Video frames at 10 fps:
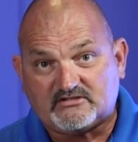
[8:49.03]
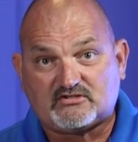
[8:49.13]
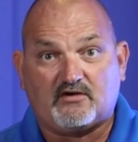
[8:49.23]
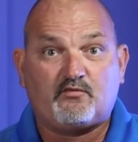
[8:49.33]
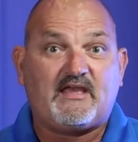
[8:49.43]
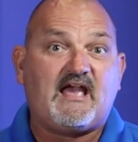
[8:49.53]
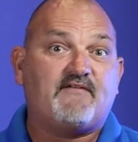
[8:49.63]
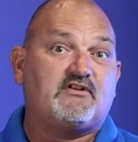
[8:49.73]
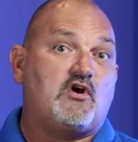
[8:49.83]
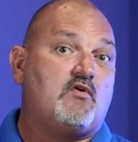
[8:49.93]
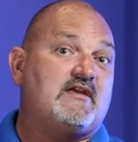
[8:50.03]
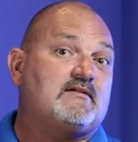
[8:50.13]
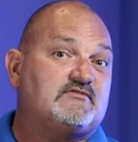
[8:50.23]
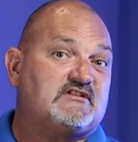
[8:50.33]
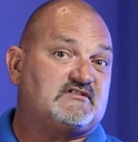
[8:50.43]
So if we have an
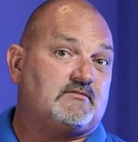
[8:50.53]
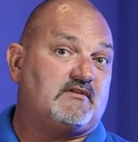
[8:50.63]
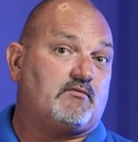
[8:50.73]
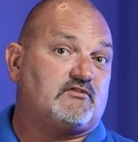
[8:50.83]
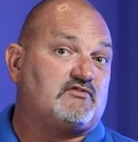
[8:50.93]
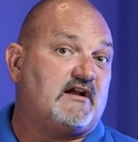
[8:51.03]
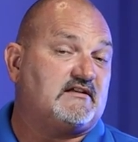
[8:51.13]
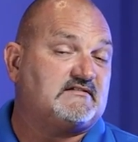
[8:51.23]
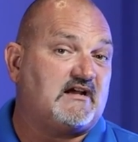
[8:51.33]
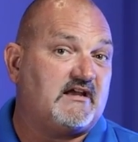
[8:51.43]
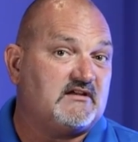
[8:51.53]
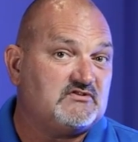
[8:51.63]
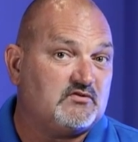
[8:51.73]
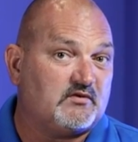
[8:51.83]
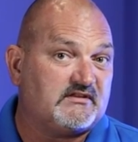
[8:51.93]
OEM system that we're trying to tie
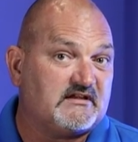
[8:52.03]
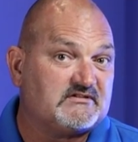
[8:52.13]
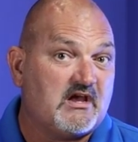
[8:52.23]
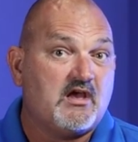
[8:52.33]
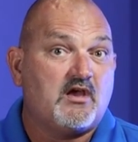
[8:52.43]
into with this,